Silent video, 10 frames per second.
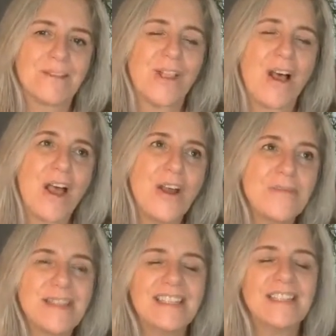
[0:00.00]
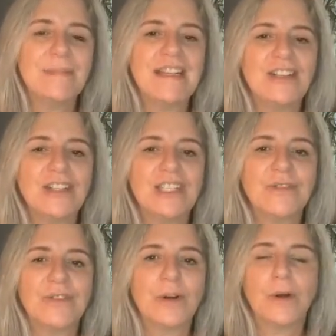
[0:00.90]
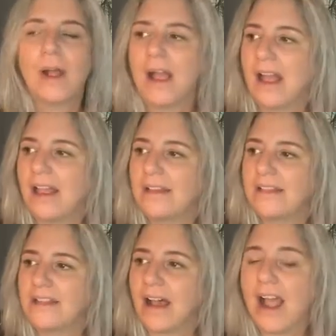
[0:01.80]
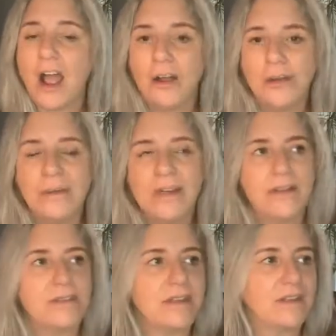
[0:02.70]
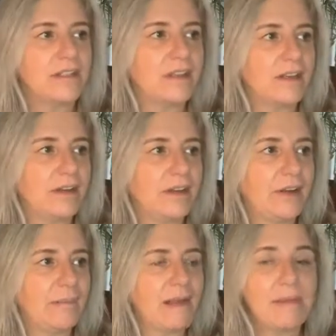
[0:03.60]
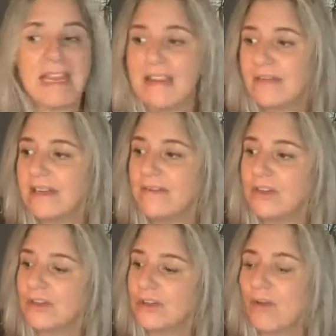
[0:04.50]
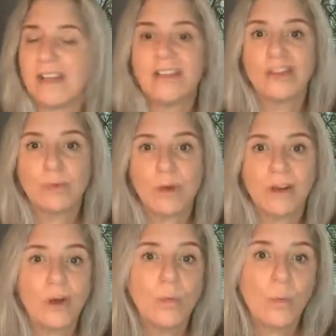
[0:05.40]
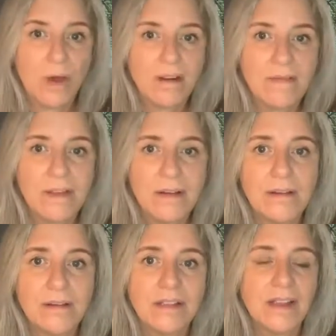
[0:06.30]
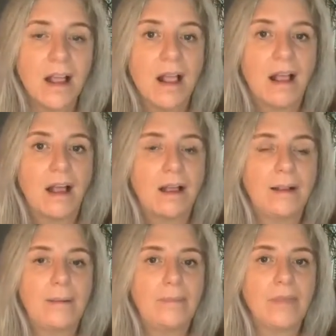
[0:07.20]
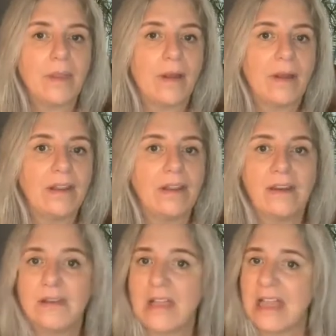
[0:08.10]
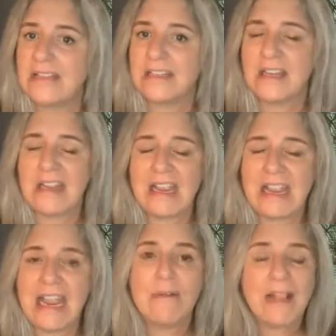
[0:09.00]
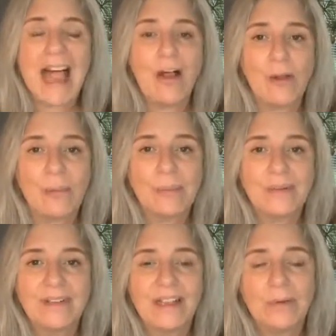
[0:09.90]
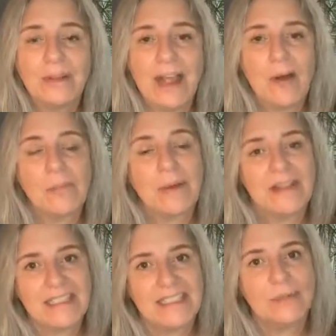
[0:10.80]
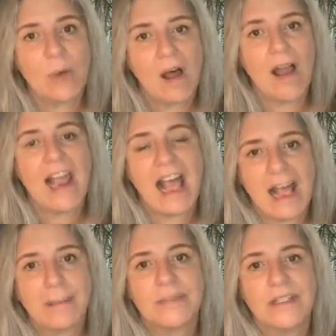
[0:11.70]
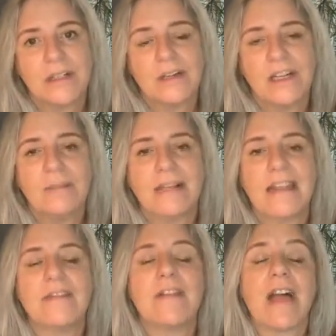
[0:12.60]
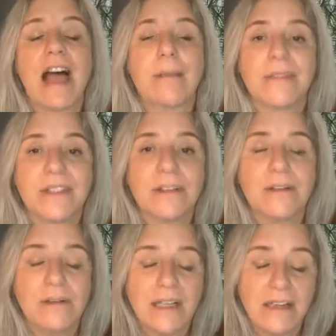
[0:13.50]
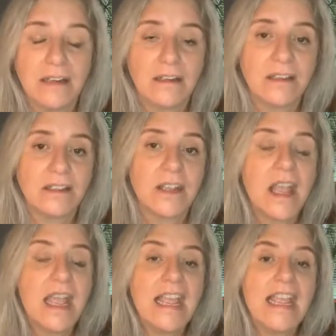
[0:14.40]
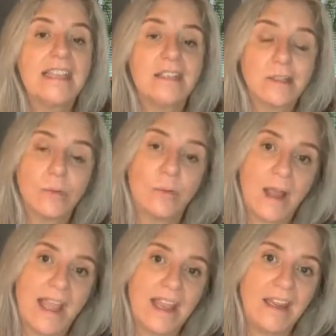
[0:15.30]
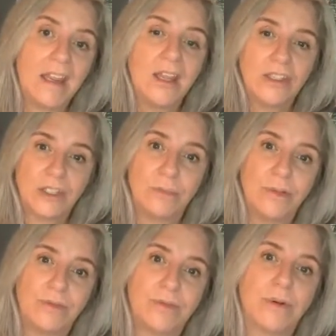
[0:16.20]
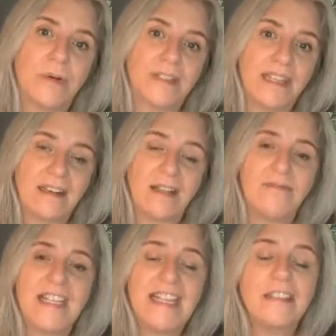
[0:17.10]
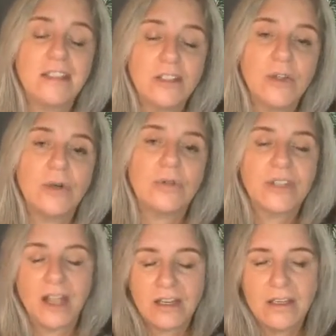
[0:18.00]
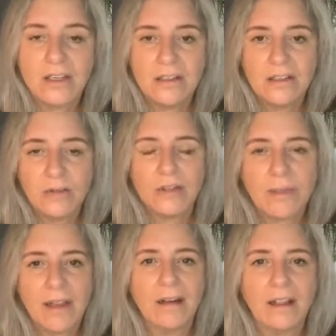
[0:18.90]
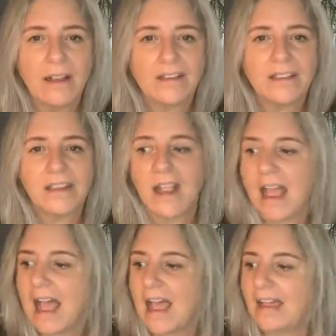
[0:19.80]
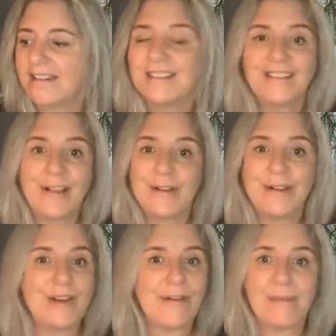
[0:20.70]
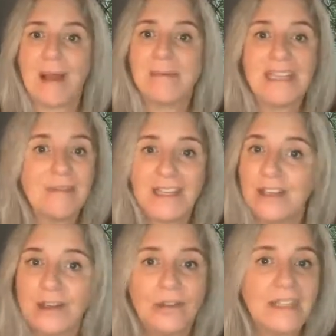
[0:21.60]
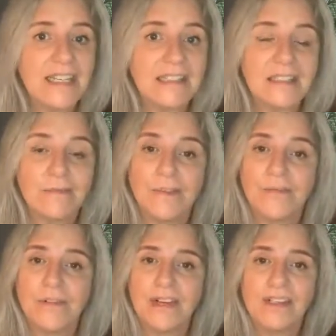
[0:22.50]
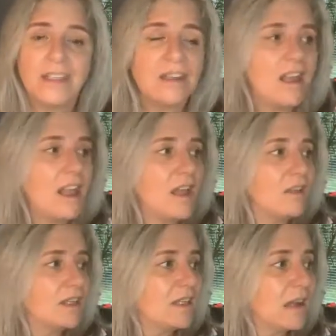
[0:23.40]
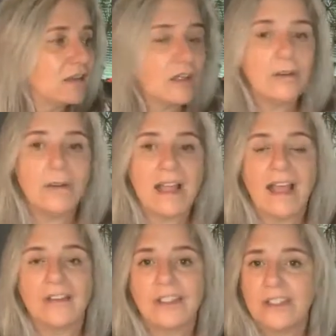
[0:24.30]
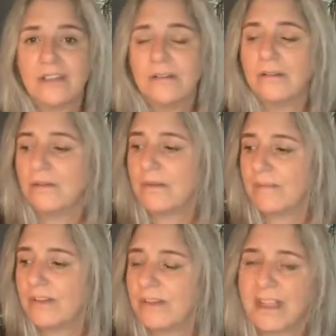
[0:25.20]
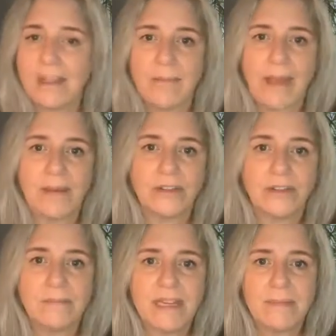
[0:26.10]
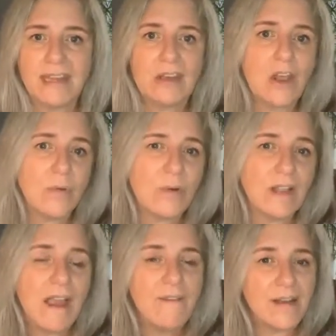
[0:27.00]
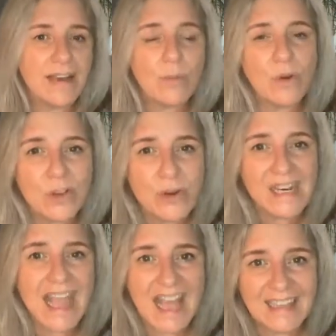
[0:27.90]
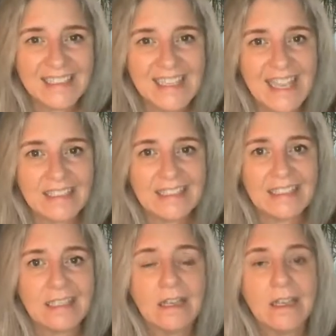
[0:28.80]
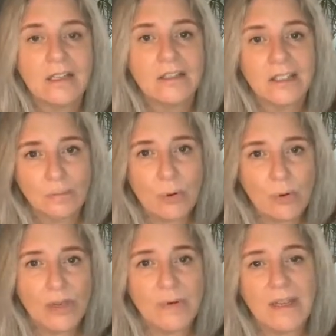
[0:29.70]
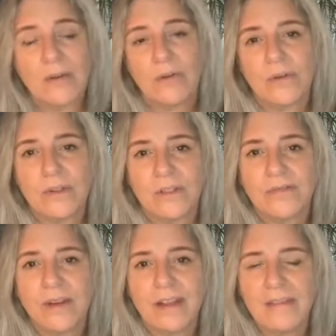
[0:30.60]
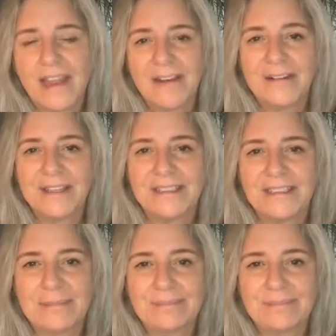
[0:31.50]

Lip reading: So I hope this has been useful, and I hope, you know, that you maybe, even if you could try to just work on one of those, you know, it will help. It will help. But this is what I absolutely believe, and I've absolutely learnt, is the way to move forward in life. These are the tools that I use with my clients. And so, you know, I'm giving you this for free to look at, to think about, to maybe know find out what you can access to support you in all those 5 areas.